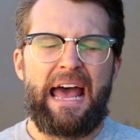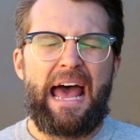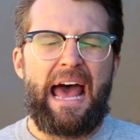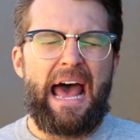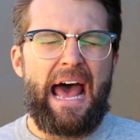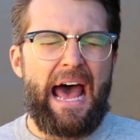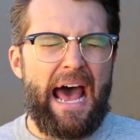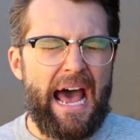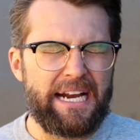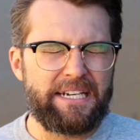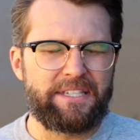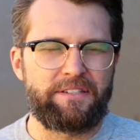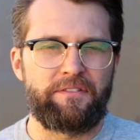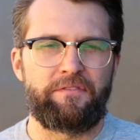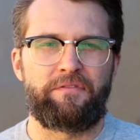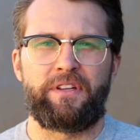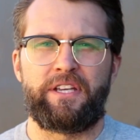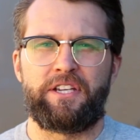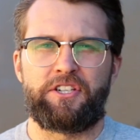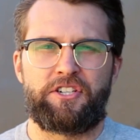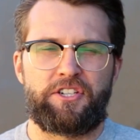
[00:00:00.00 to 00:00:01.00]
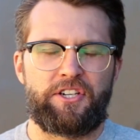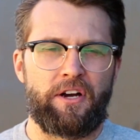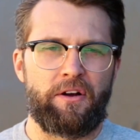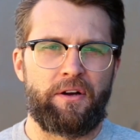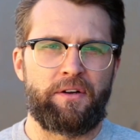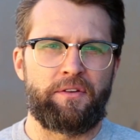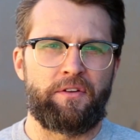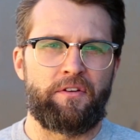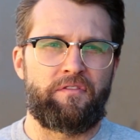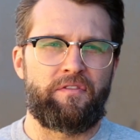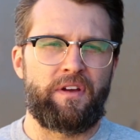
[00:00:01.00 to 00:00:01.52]
actively
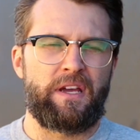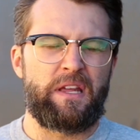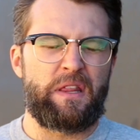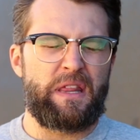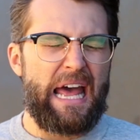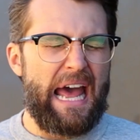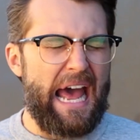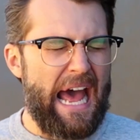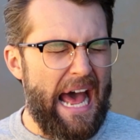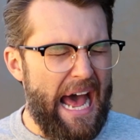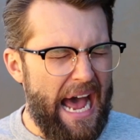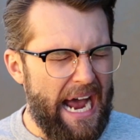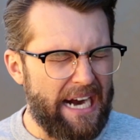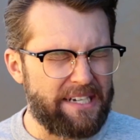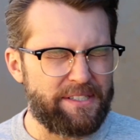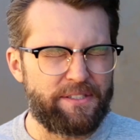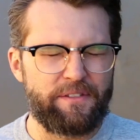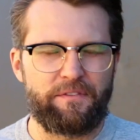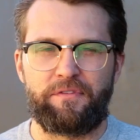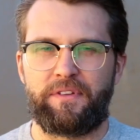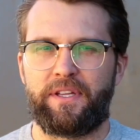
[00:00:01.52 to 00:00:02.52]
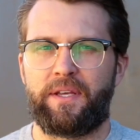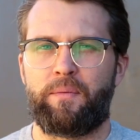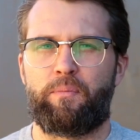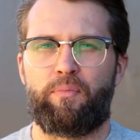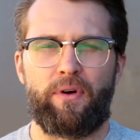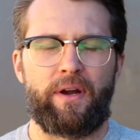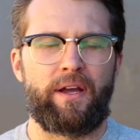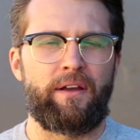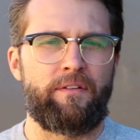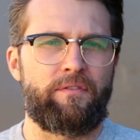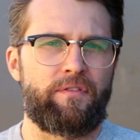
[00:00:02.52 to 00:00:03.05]
sharing their faith, actively
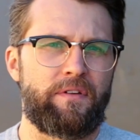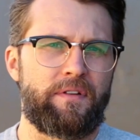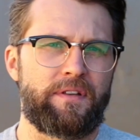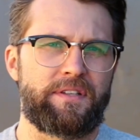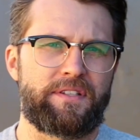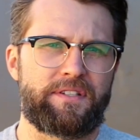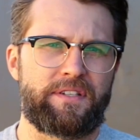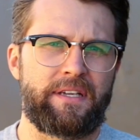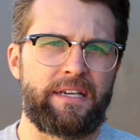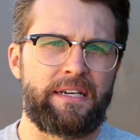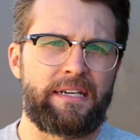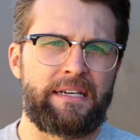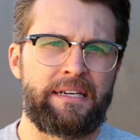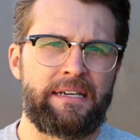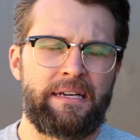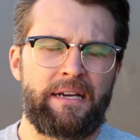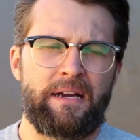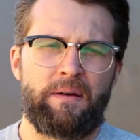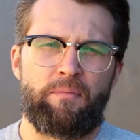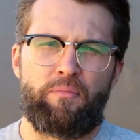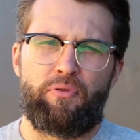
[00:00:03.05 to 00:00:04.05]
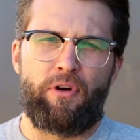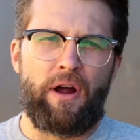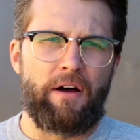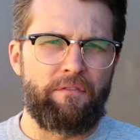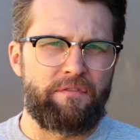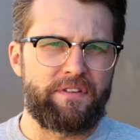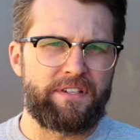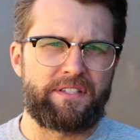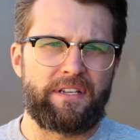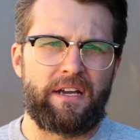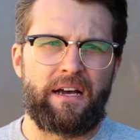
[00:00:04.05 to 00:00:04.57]
praying for the sick,
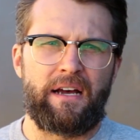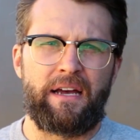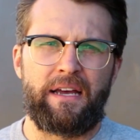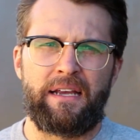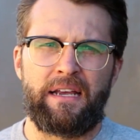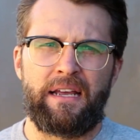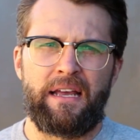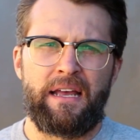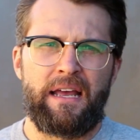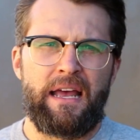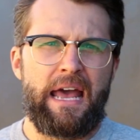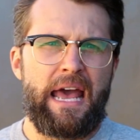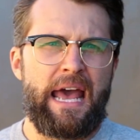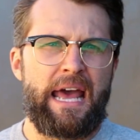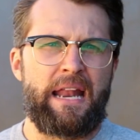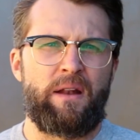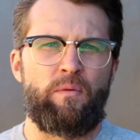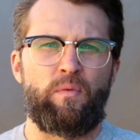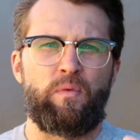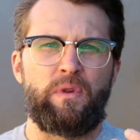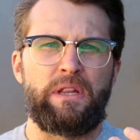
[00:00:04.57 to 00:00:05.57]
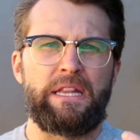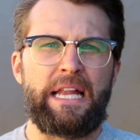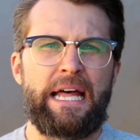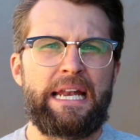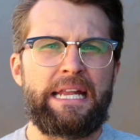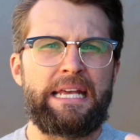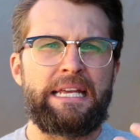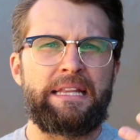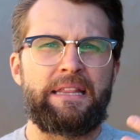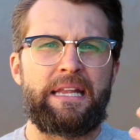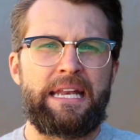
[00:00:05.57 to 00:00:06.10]
prophesying, and
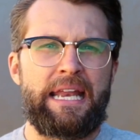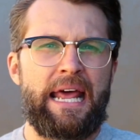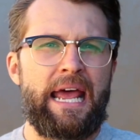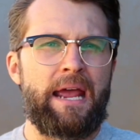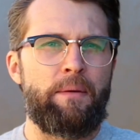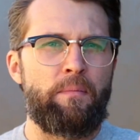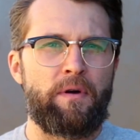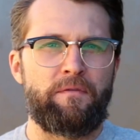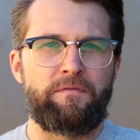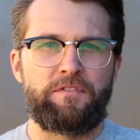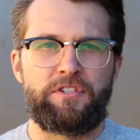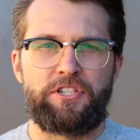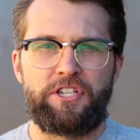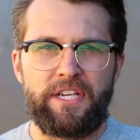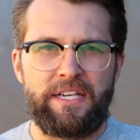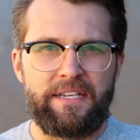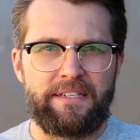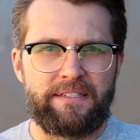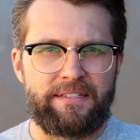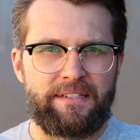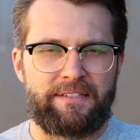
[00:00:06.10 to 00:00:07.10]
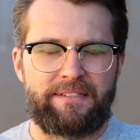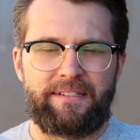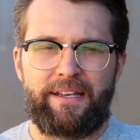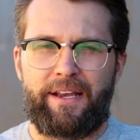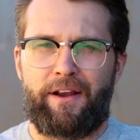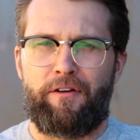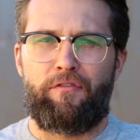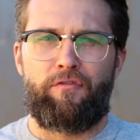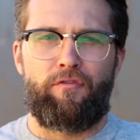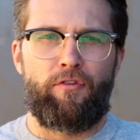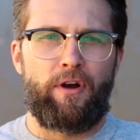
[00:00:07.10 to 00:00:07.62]
letting the name of Jesus like
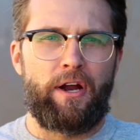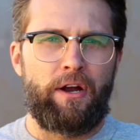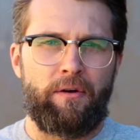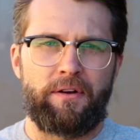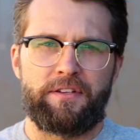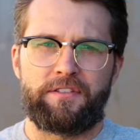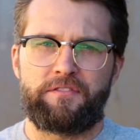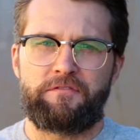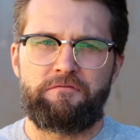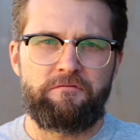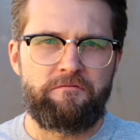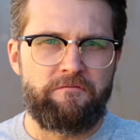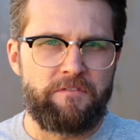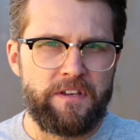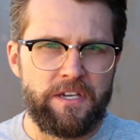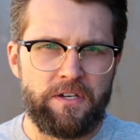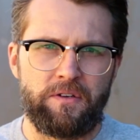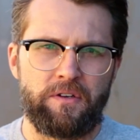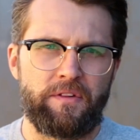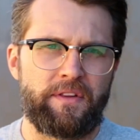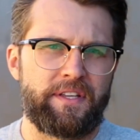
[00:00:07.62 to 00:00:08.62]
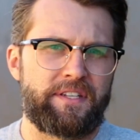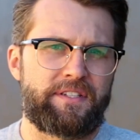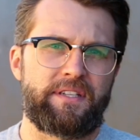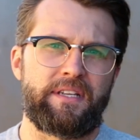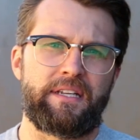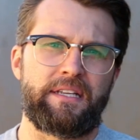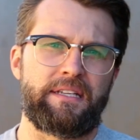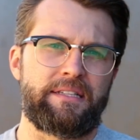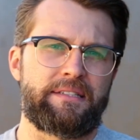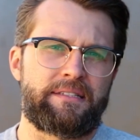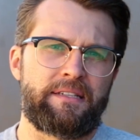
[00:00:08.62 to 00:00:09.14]
a fragrance fill the
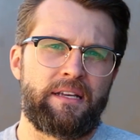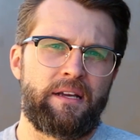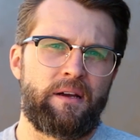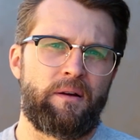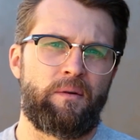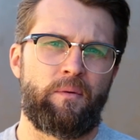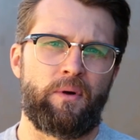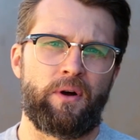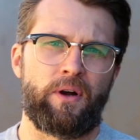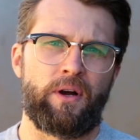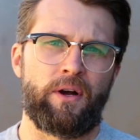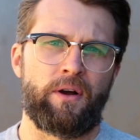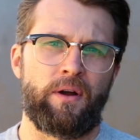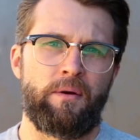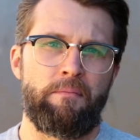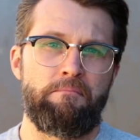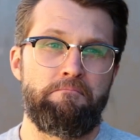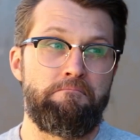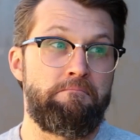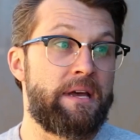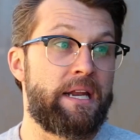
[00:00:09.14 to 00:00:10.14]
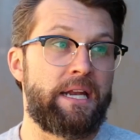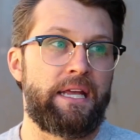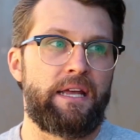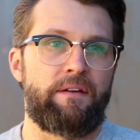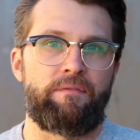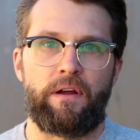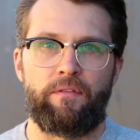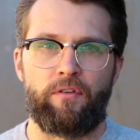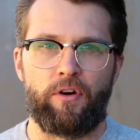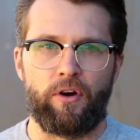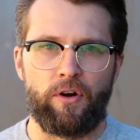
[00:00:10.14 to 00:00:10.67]
cities where many have
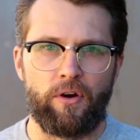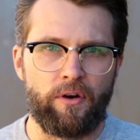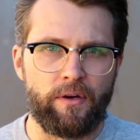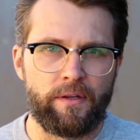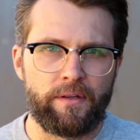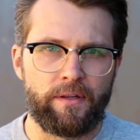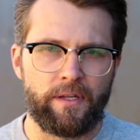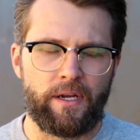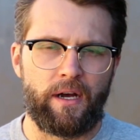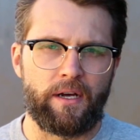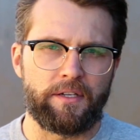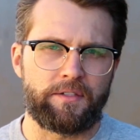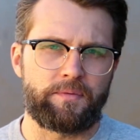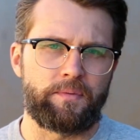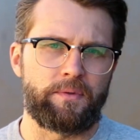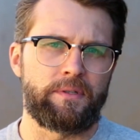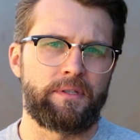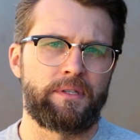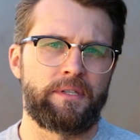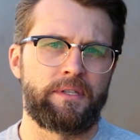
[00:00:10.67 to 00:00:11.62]
never heard the gospel.